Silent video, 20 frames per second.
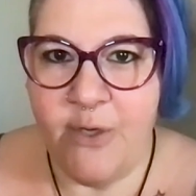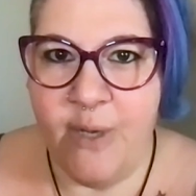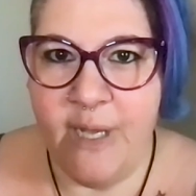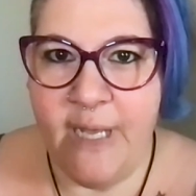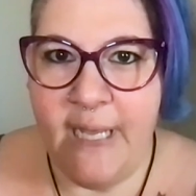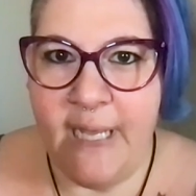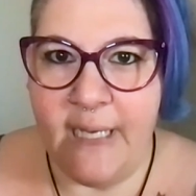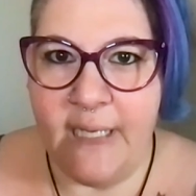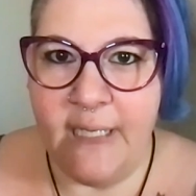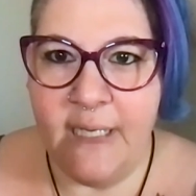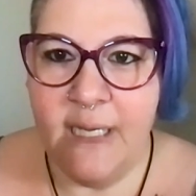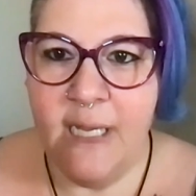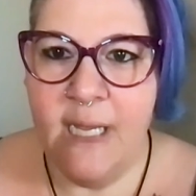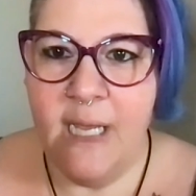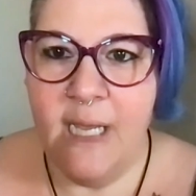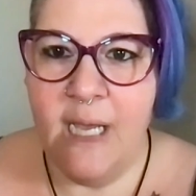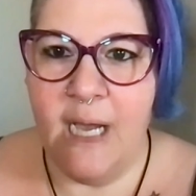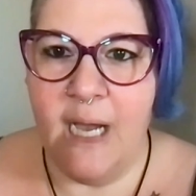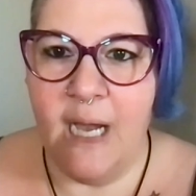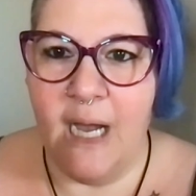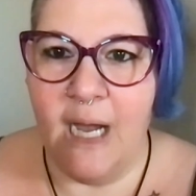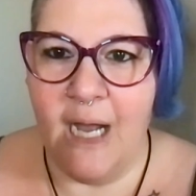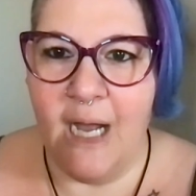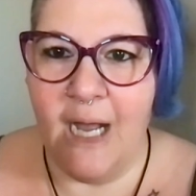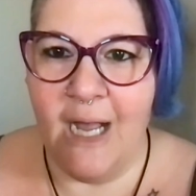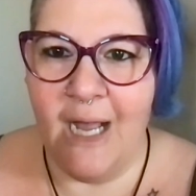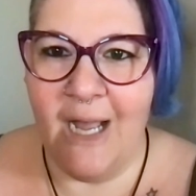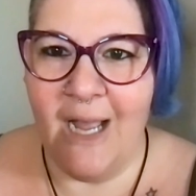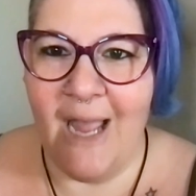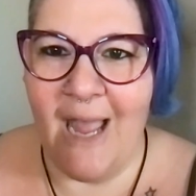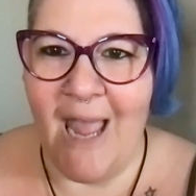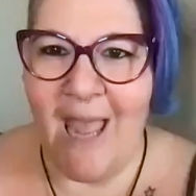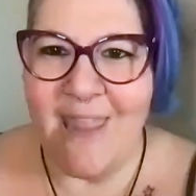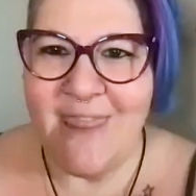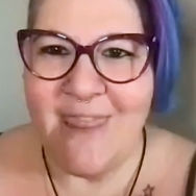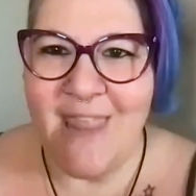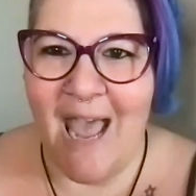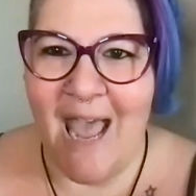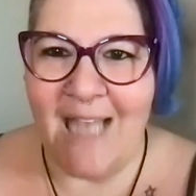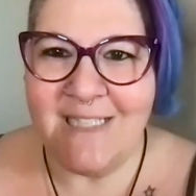my new hit.
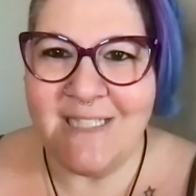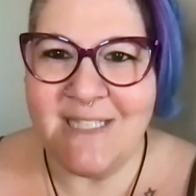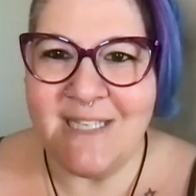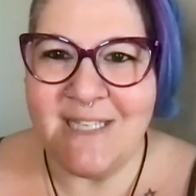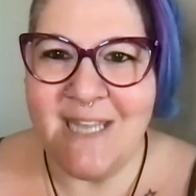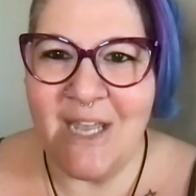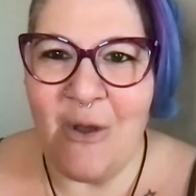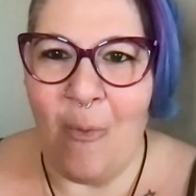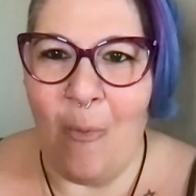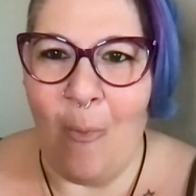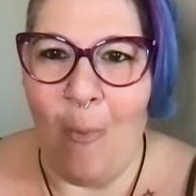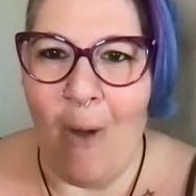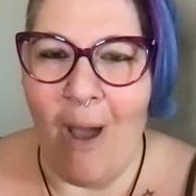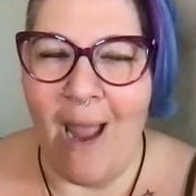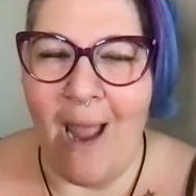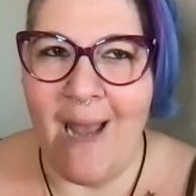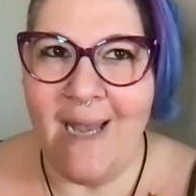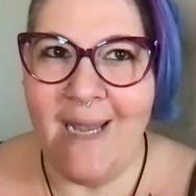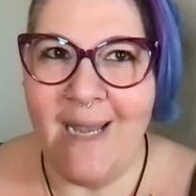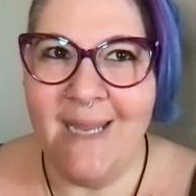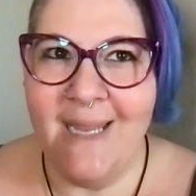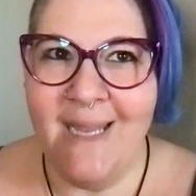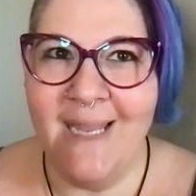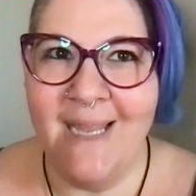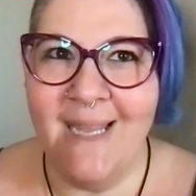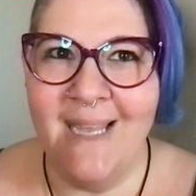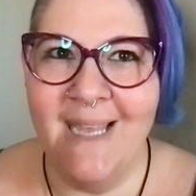And that's like what,